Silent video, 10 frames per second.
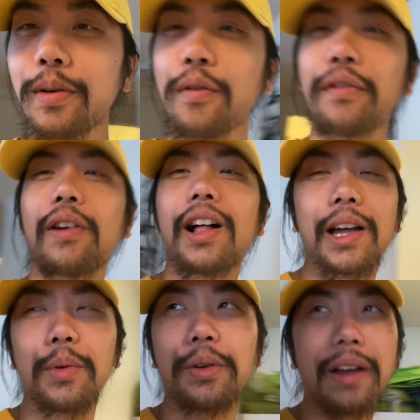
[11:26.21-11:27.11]
Overall, I
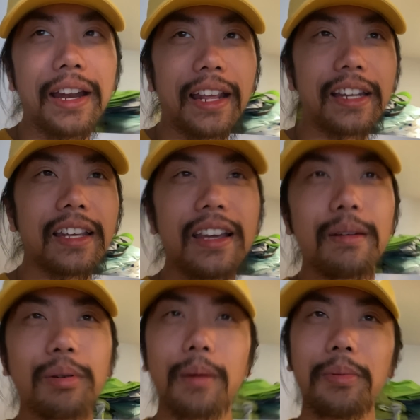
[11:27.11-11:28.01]
would rate it
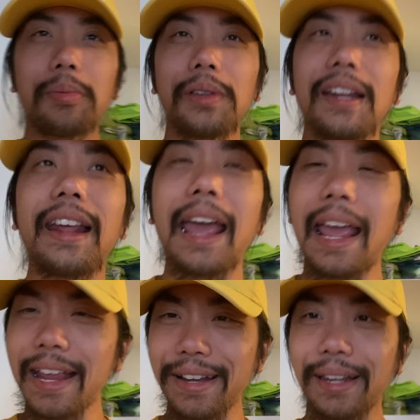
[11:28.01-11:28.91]
probably an
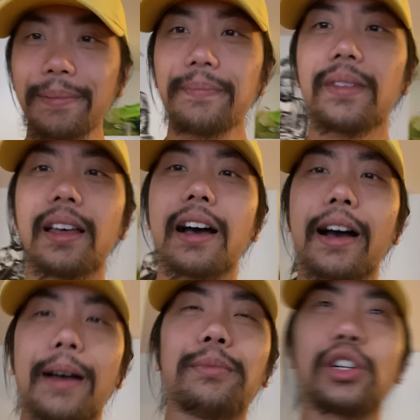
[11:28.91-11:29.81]
8,
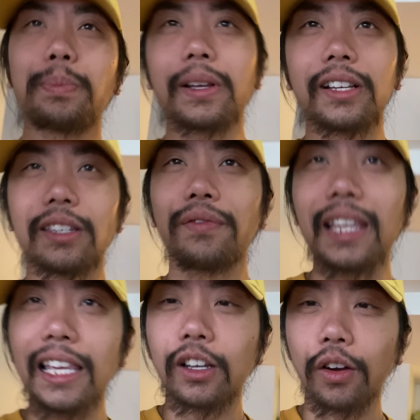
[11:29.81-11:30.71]
just because of the
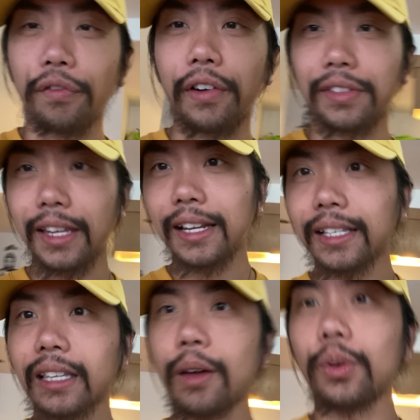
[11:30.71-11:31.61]

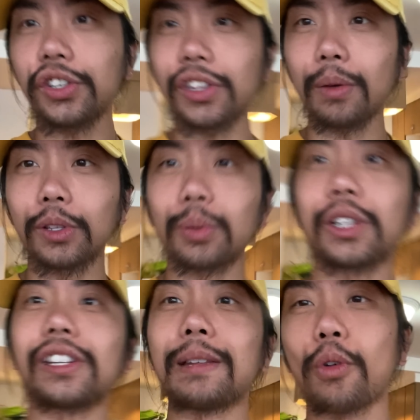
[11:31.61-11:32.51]
eco-friendliness. I wish they would
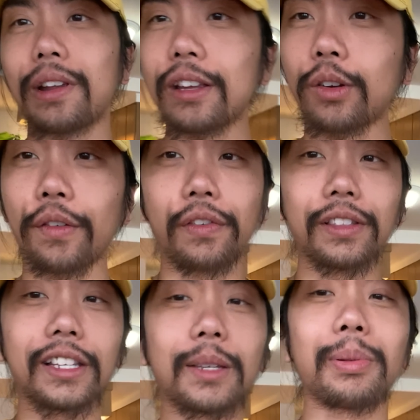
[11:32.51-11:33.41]
switch to more
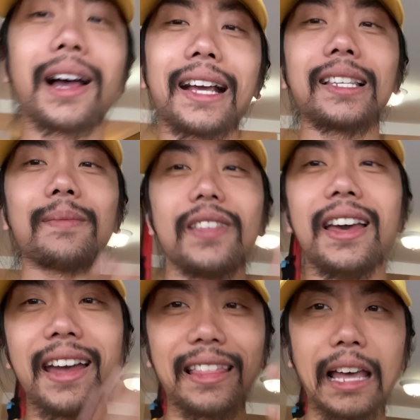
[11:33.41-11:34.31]
eco-friendly supplies,
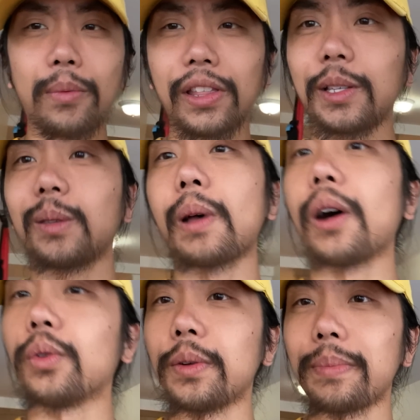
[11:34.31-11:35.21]
and that way the
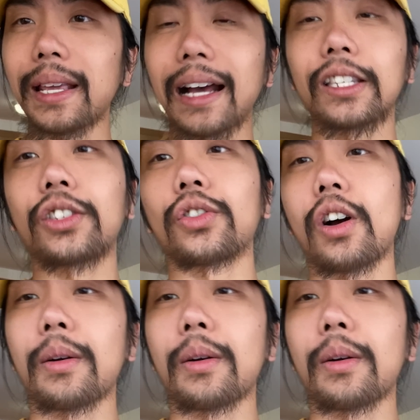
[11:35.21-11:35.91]
smell wouldn't be as strong.